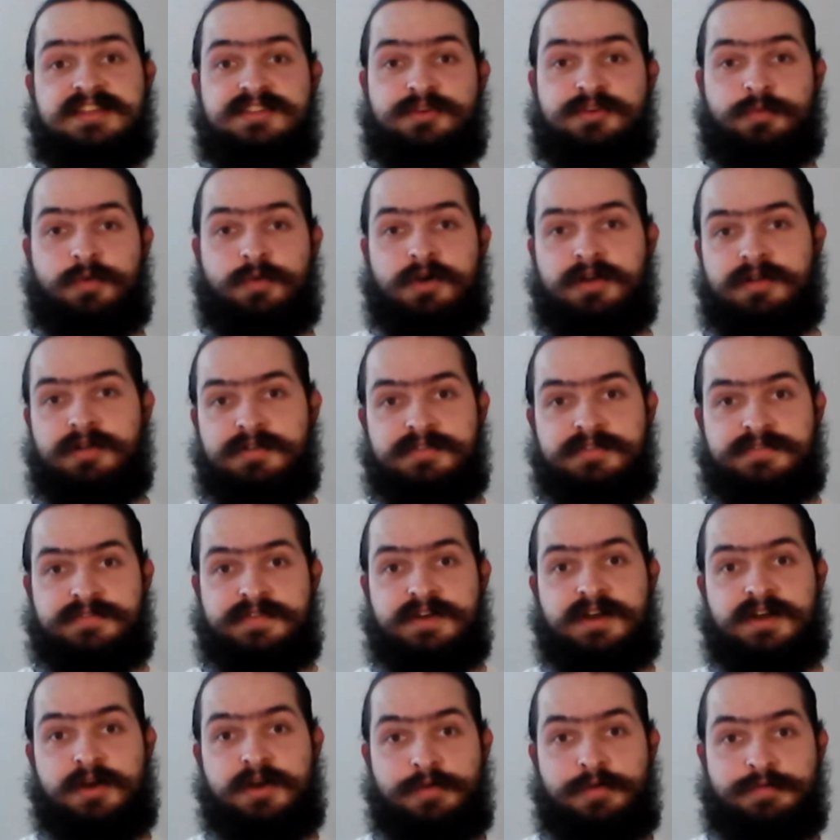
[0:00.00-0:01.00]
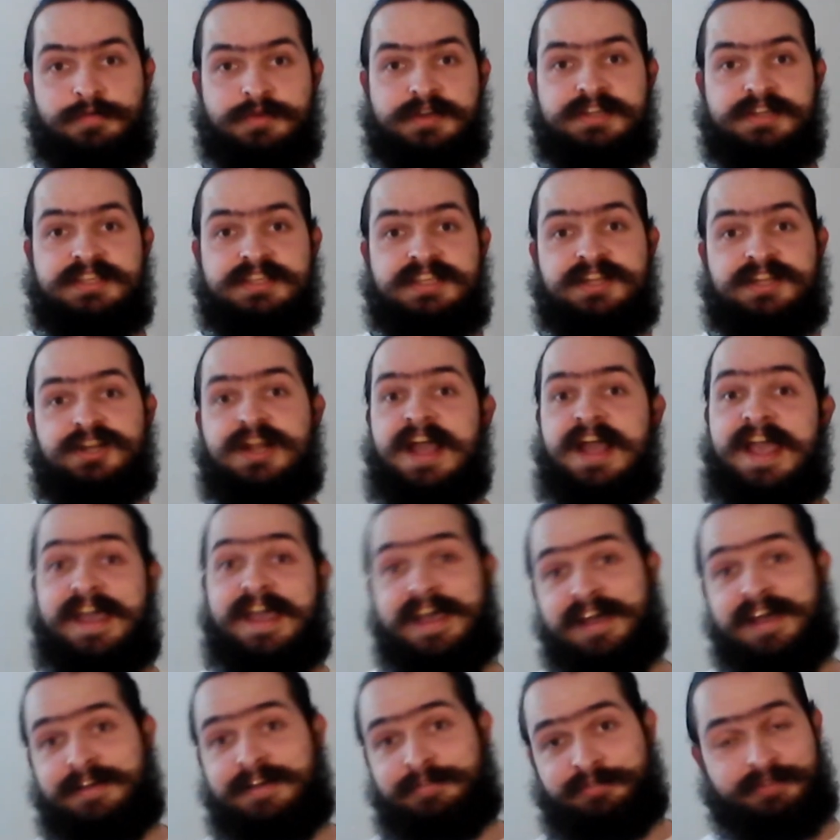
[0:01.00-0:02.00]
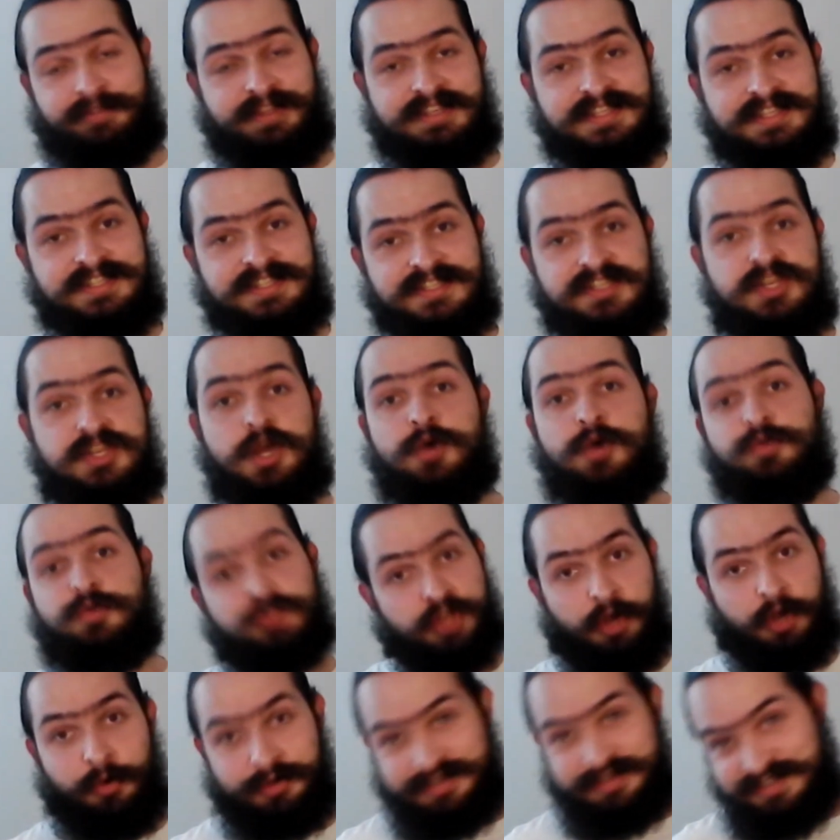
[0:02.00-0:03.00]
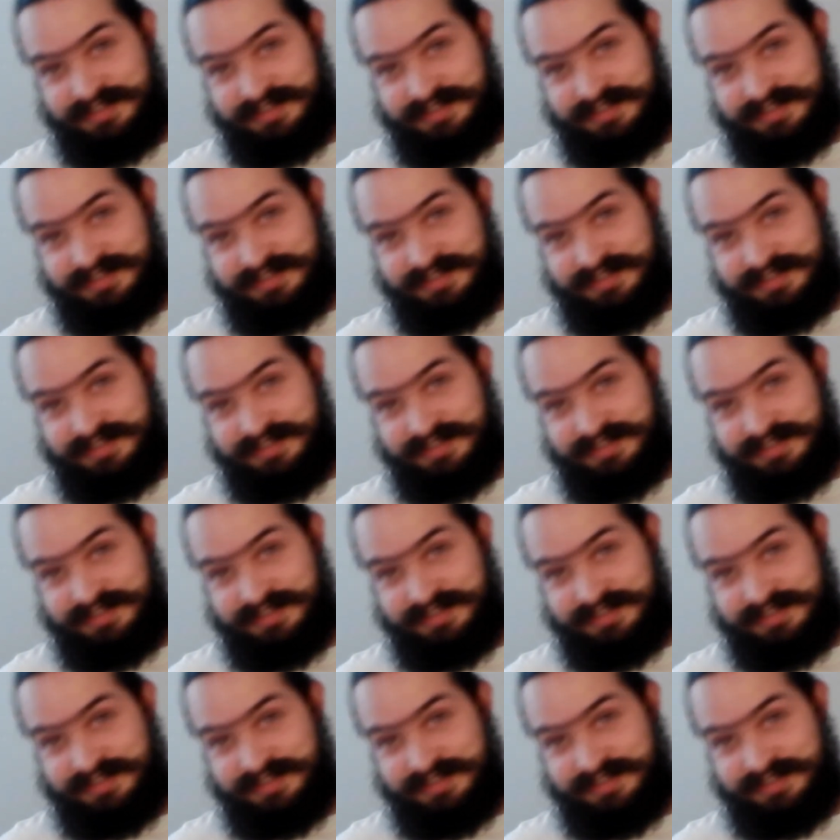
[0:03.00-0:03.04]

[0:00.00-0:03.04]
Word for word: world for over a year and a half is no joke.